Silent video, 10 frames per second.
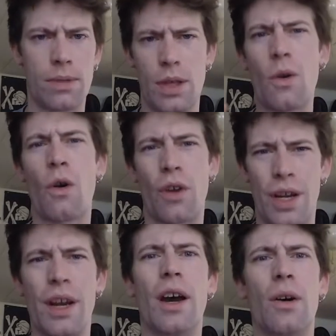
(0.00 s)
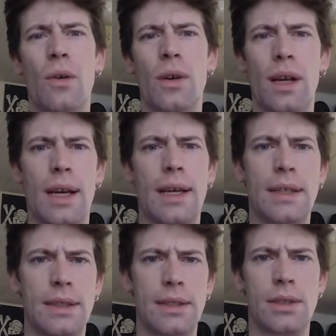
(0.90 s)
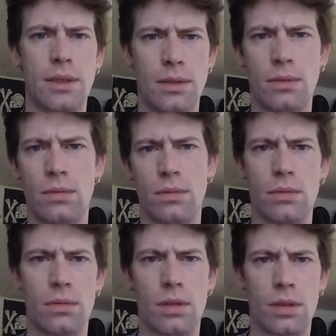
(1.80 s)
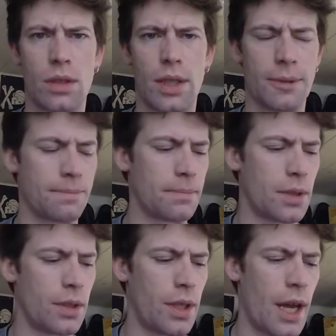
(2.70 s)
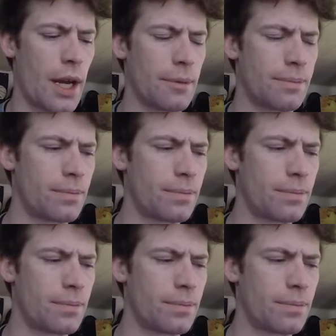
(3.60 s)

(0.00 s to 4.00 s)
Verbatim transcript: you already know, and you know, you get it.